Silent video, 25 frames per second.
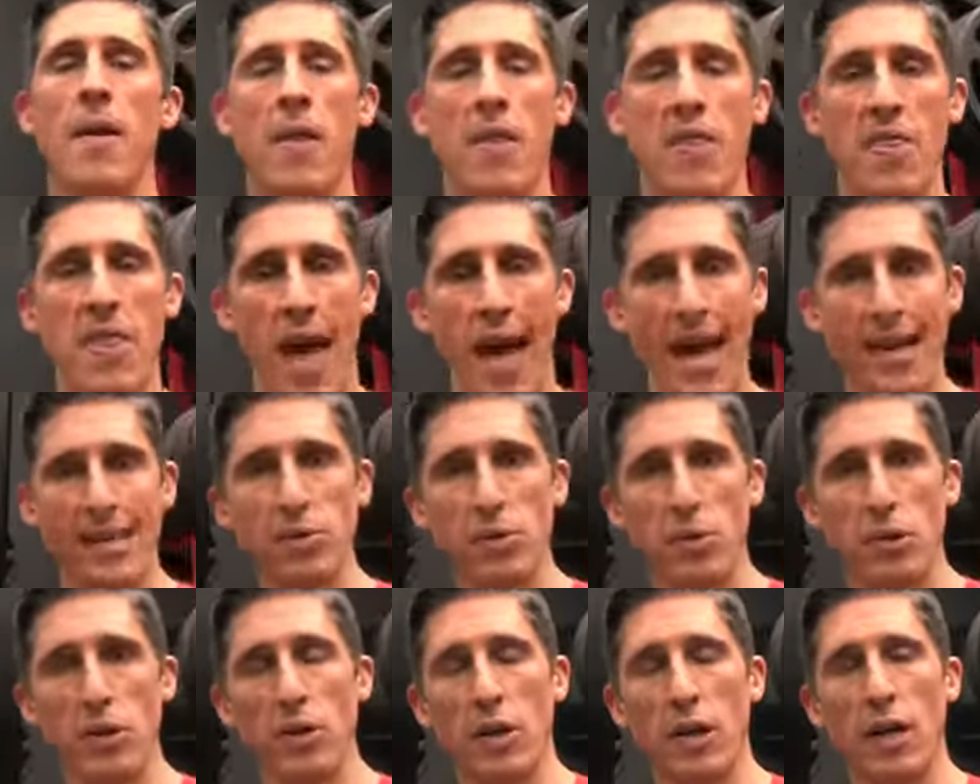That's
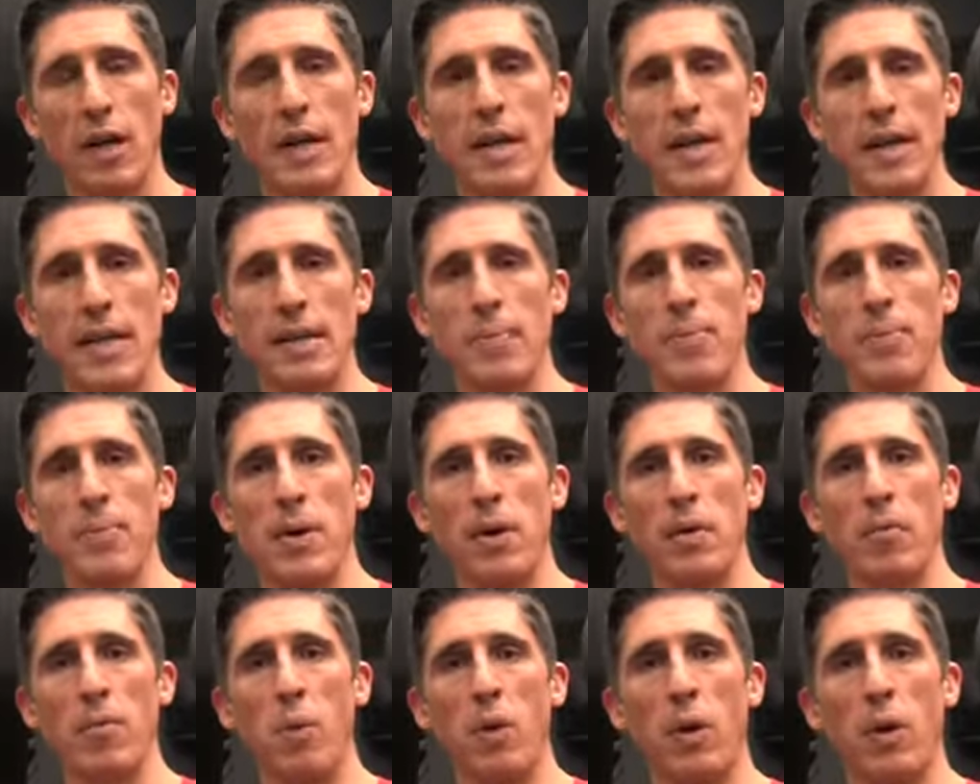what you're going to need to
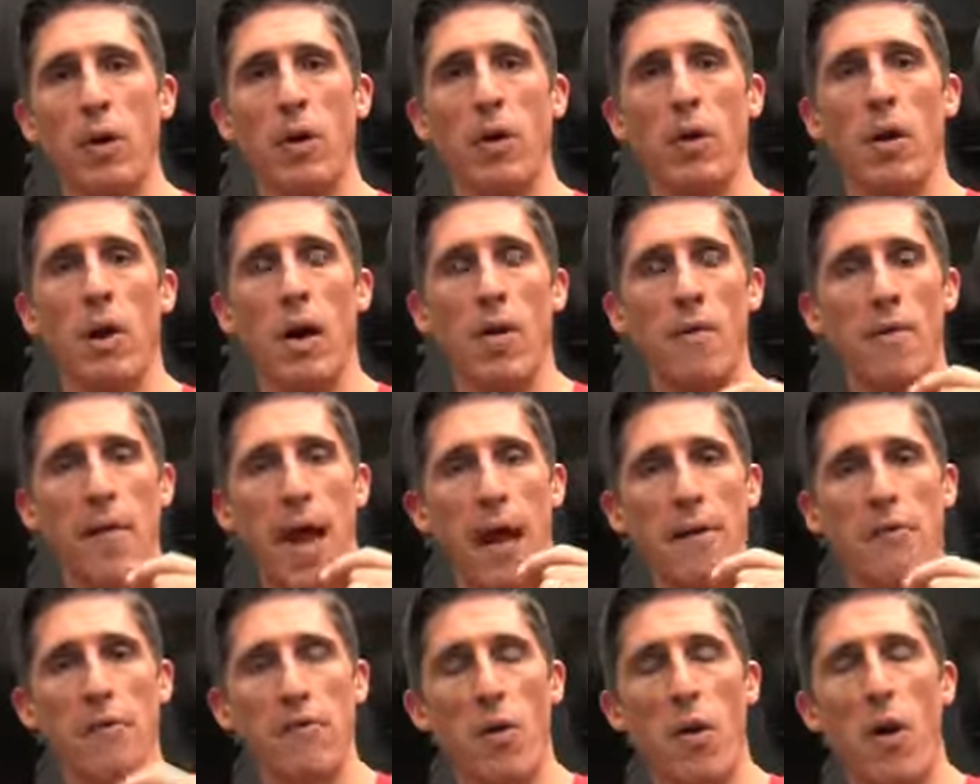build more of
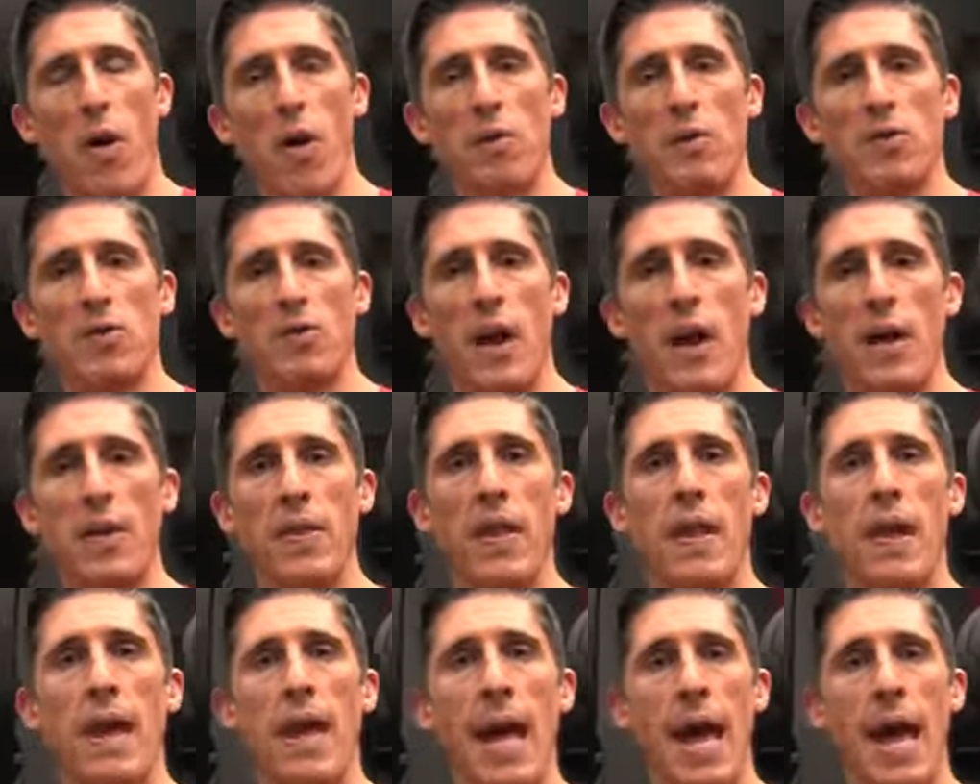that forearm strength